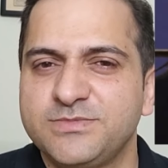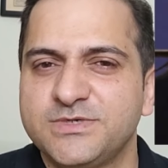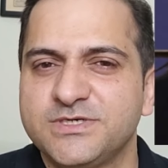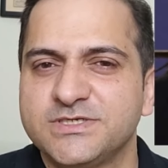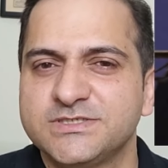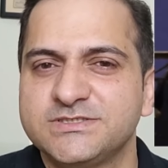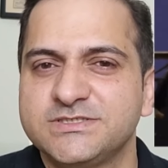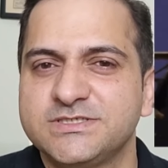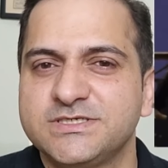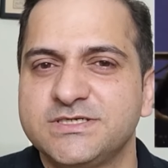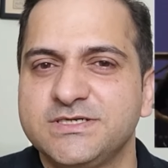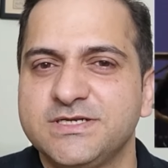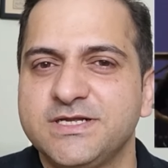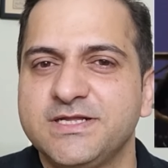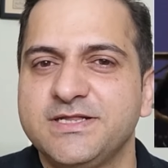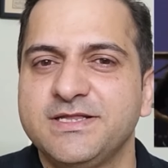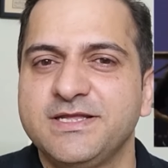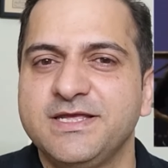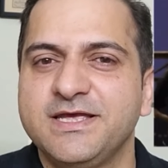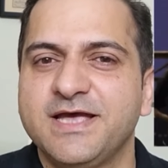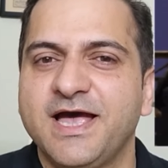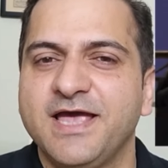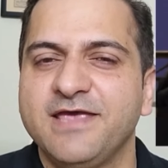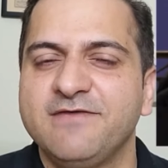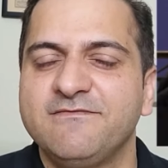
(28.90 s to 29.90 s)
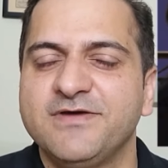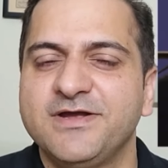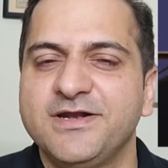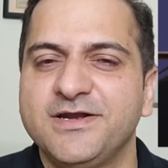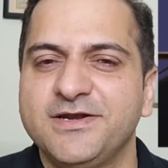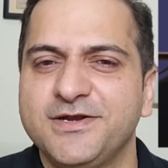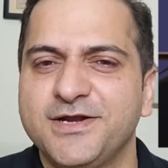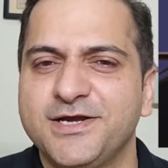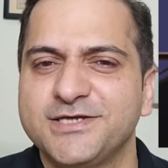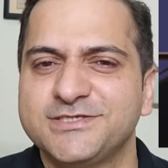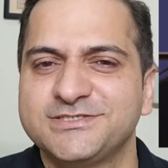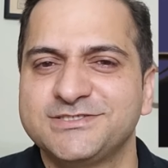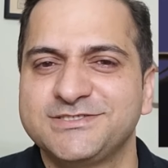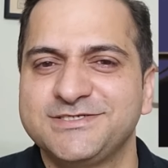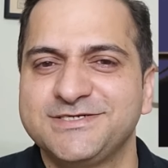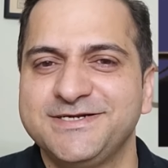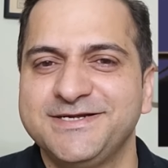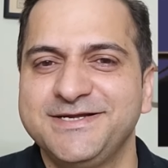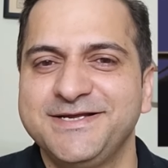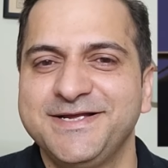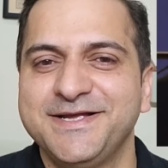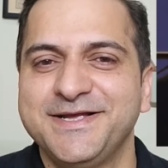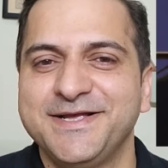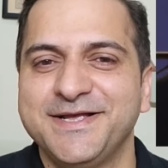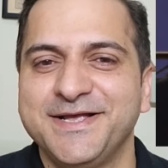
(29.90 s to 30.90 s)
person in the eyewear
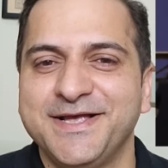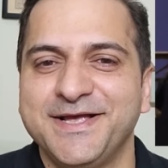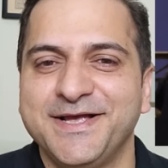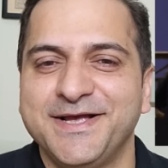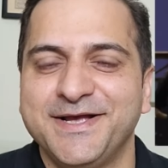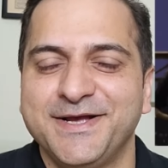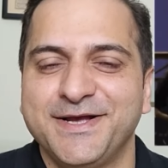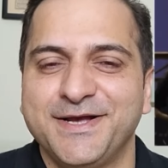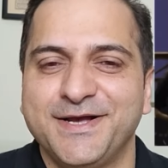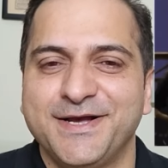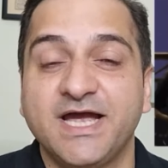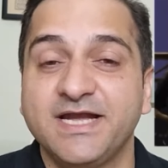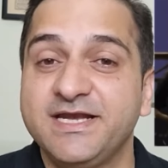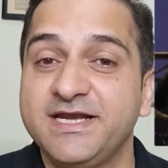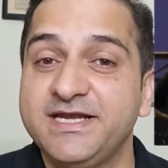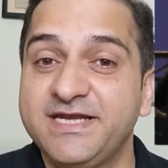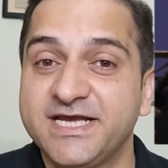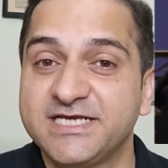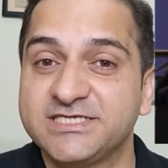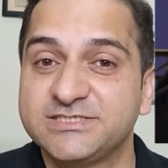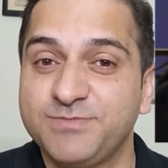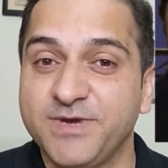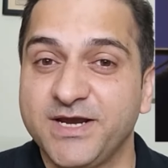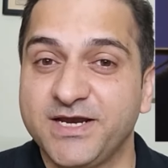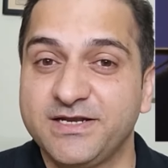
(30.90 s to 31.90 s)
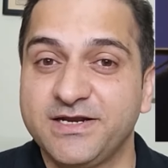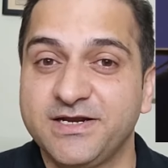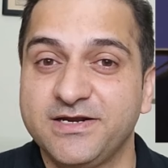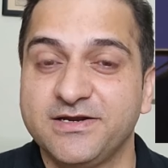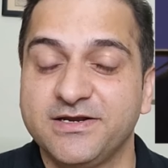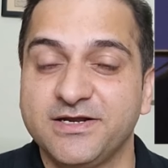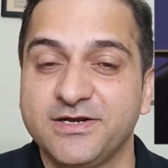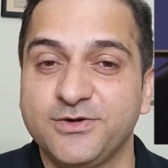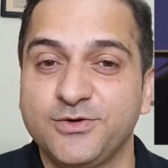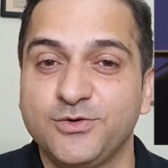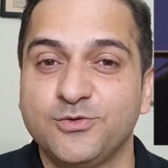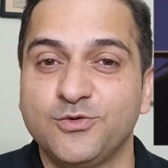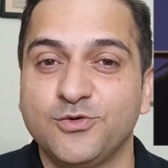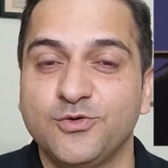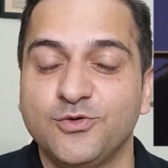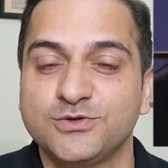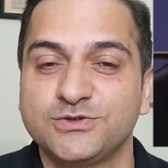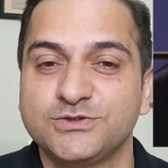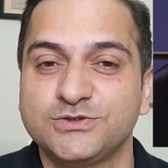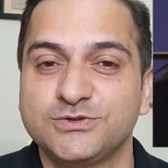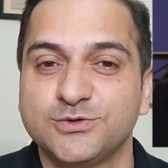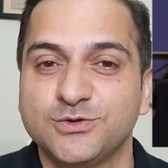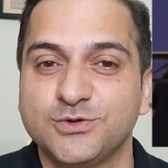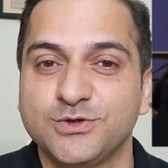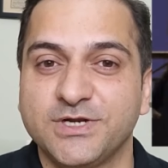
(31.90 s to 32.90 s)
industry. I didn't expect it to go
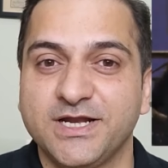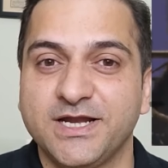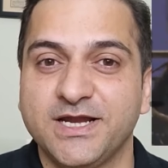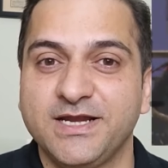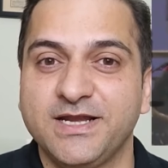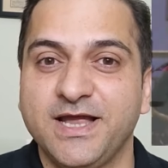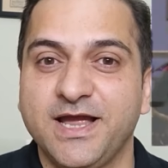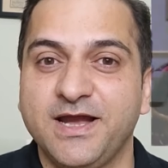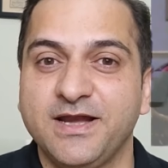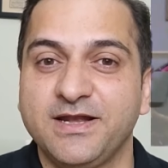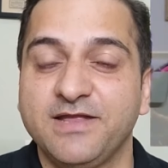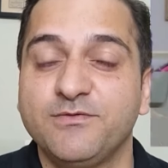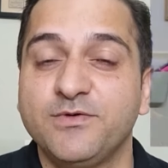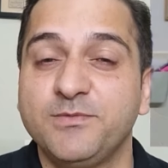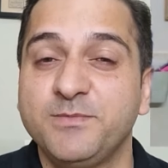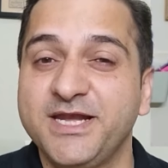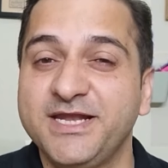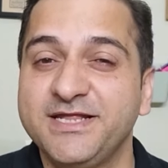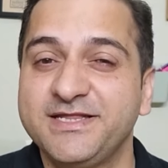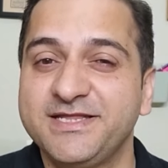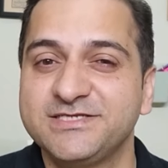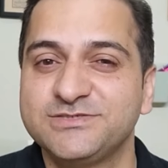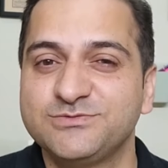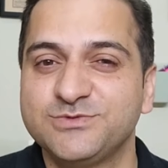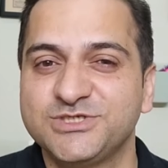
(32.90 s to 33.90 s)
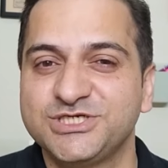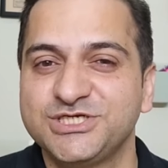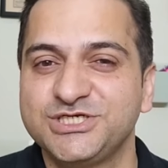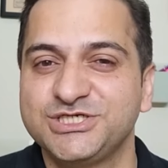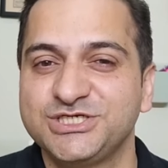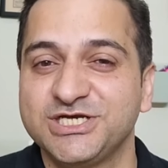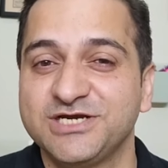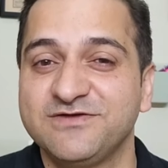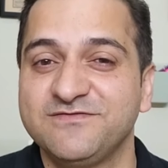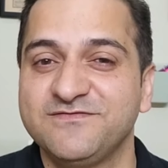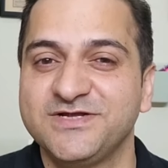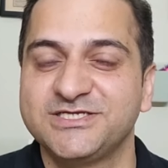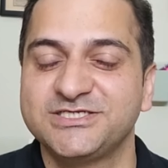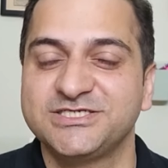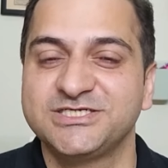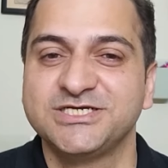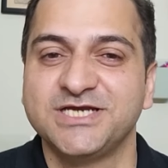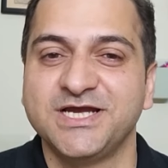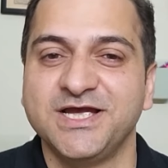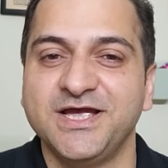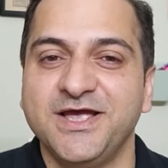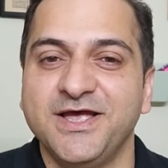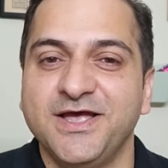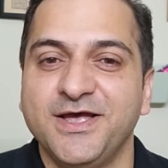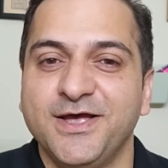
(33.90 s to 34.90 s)
so great, and there were many things which he shared which
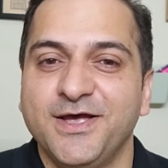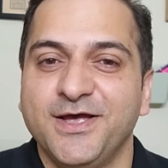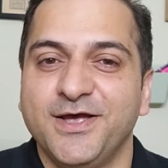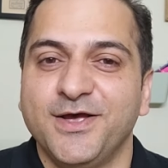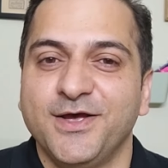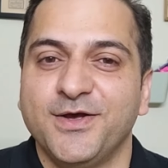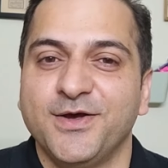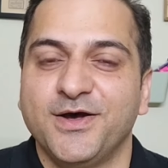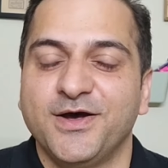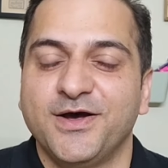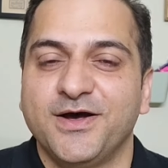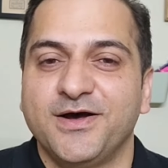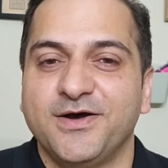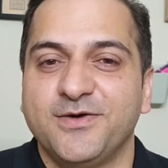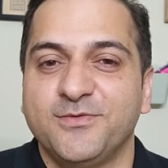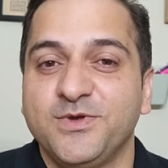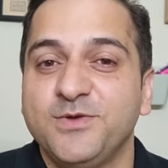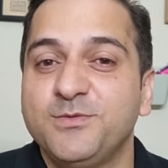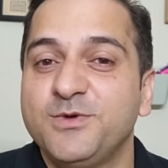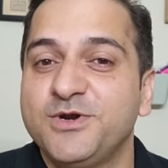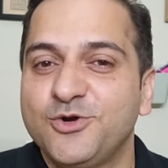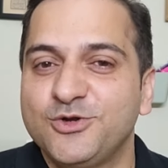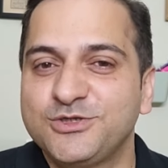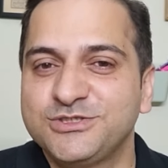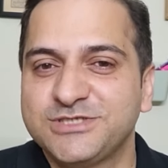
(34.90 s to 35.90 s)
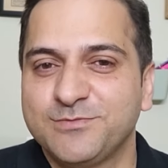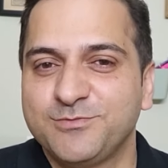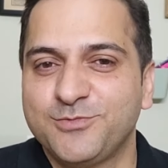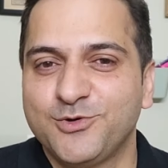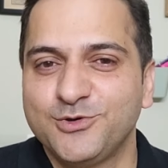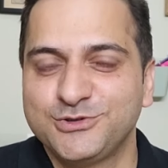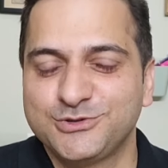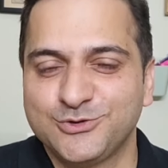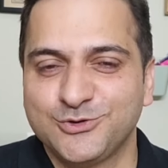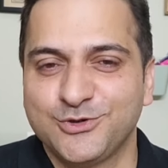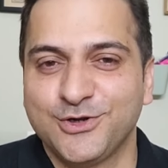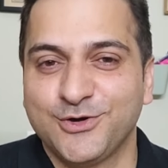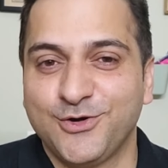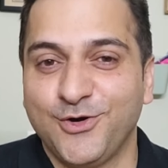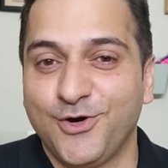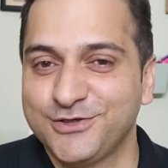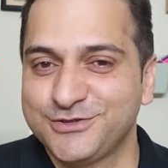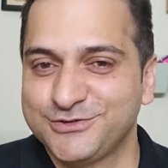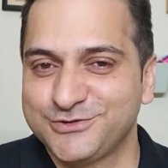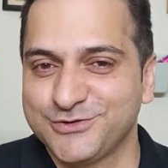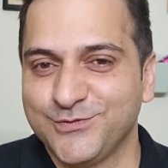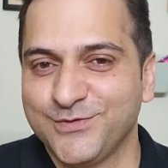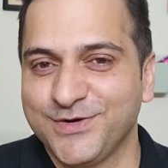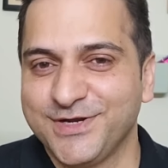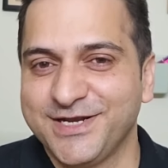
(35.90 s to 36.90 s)
we were not supposed to
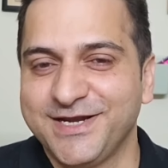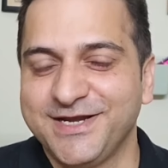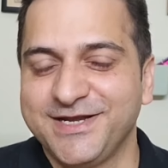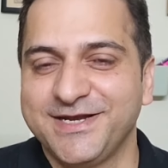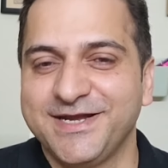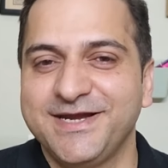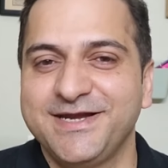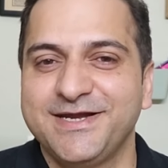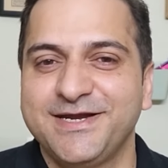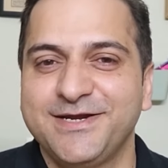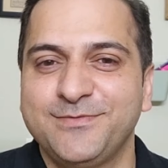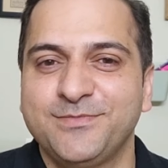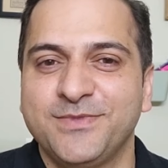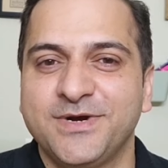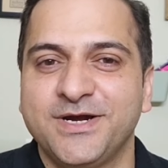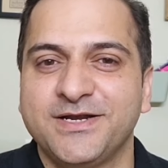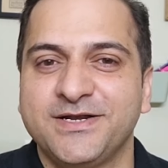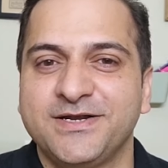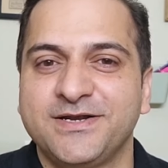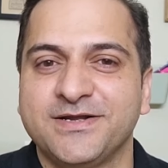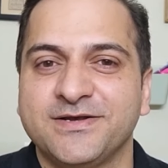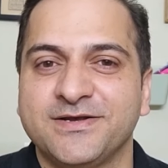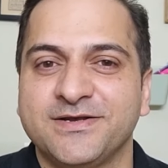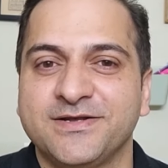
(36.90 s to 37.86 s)
record, so we didn't did it. But